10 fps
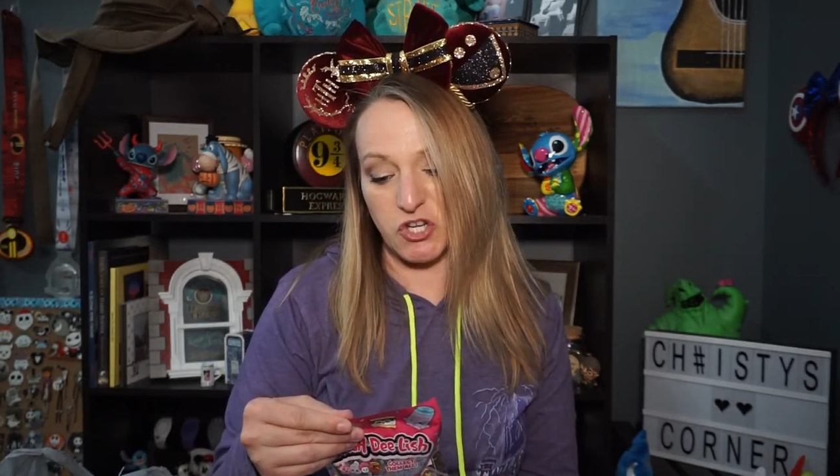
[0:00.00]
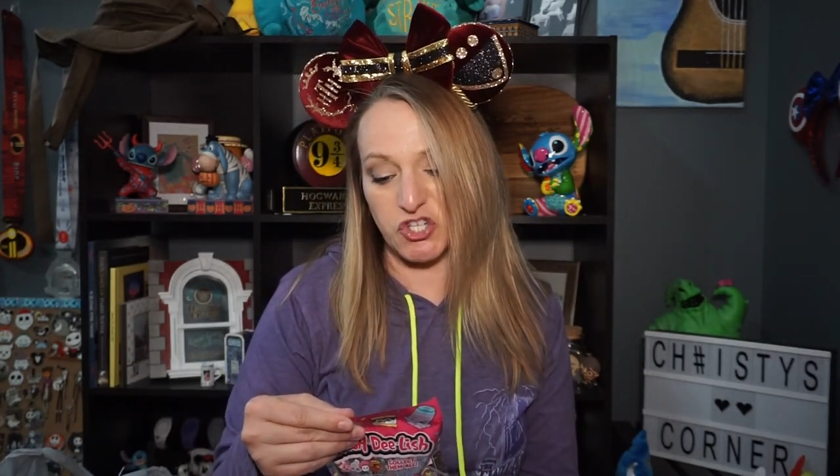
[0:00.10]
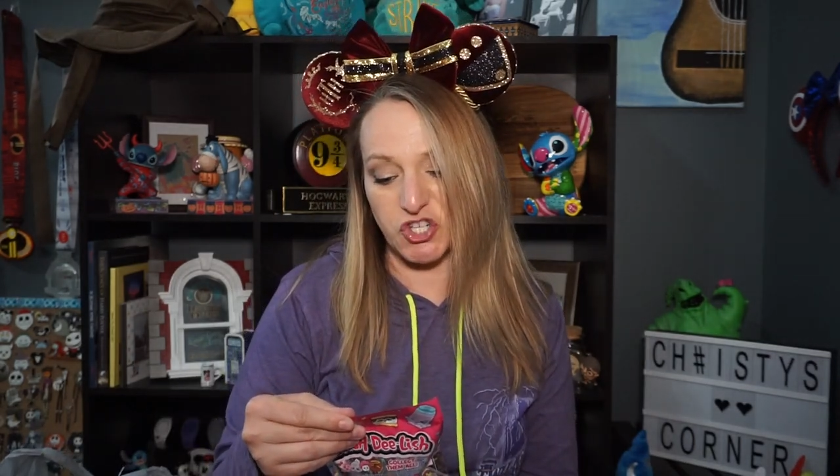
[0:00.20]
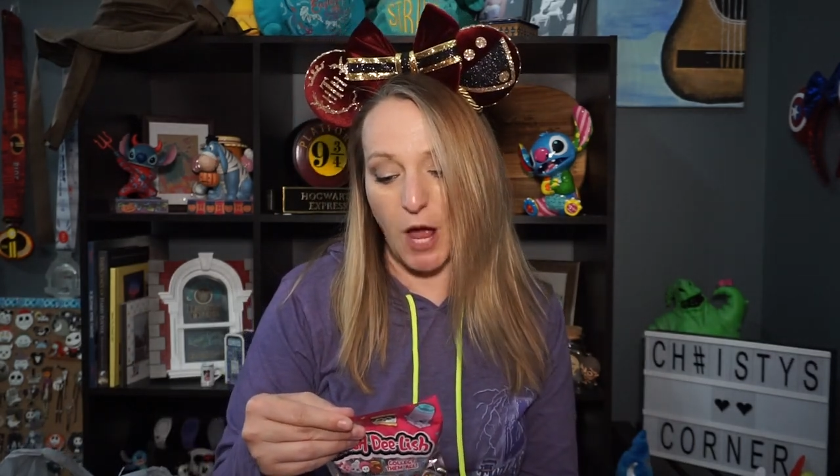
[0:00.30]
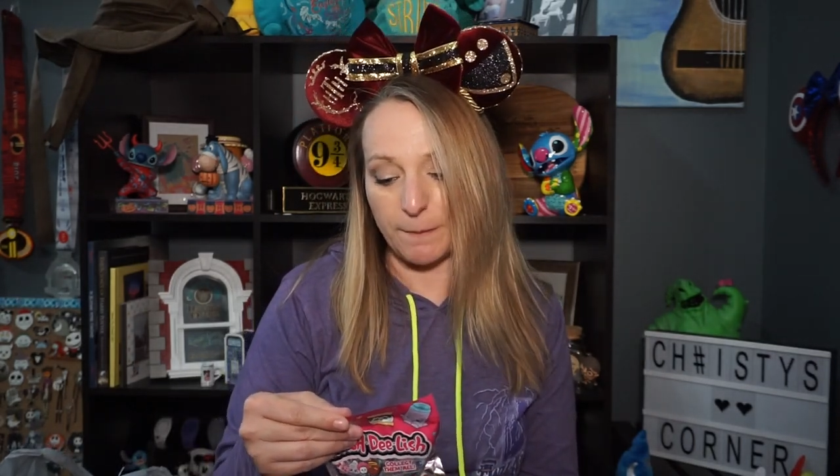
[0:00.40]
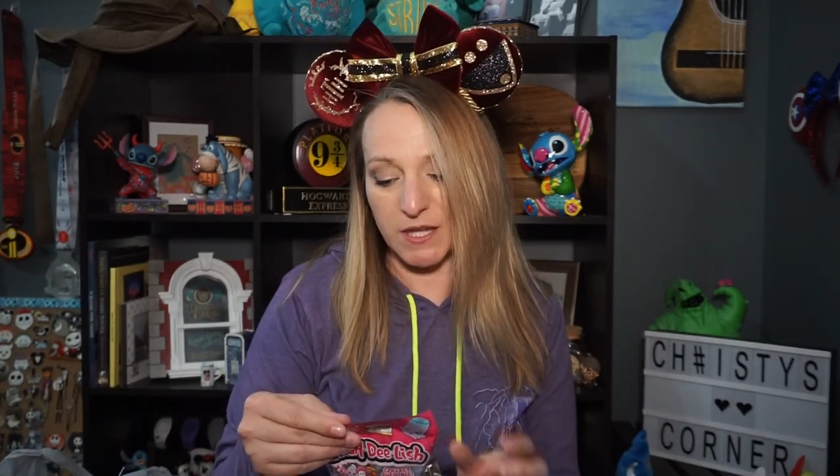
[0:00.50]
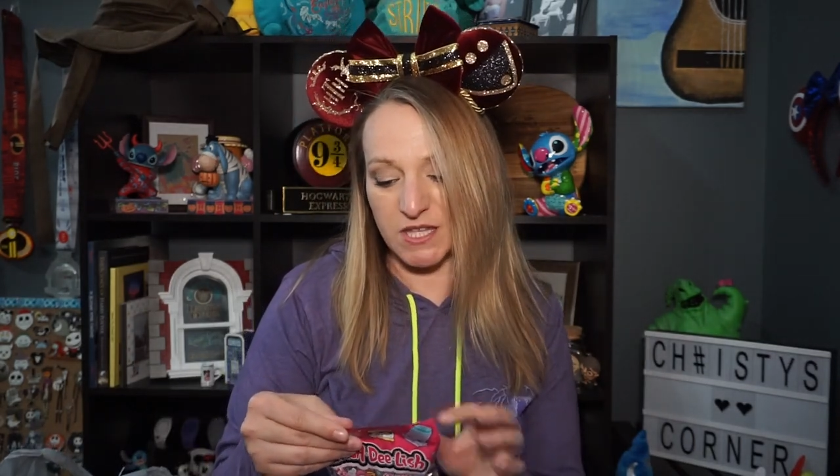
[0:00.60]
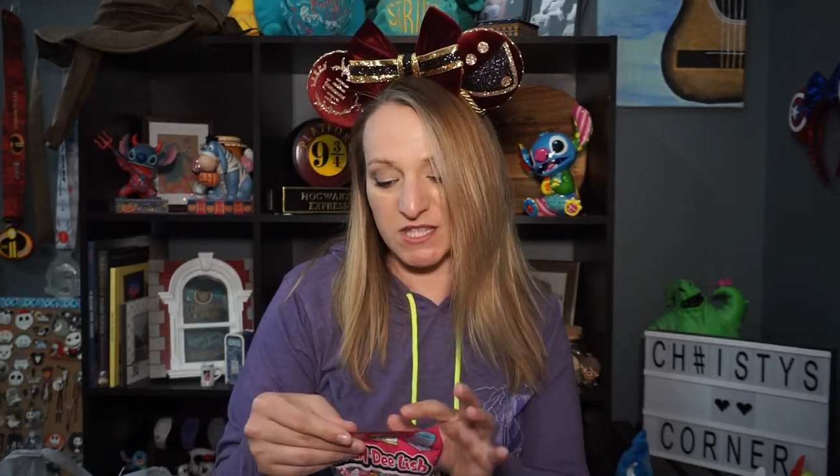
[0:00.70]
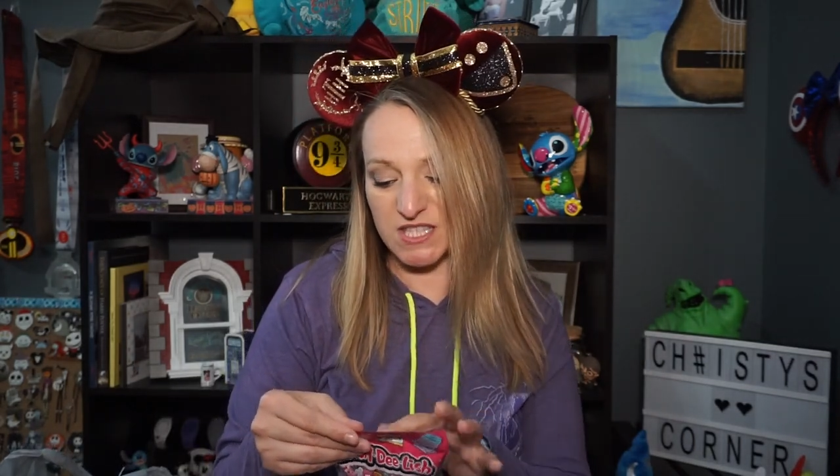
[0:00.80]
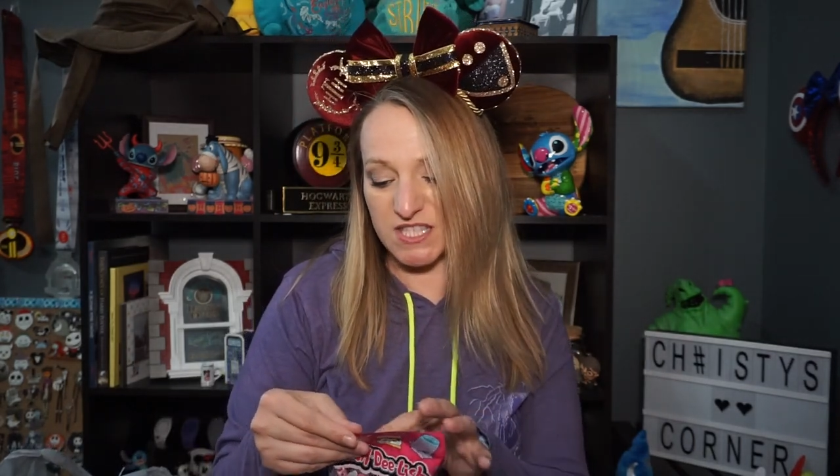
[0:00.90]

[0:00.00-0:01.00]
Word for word: Shopkins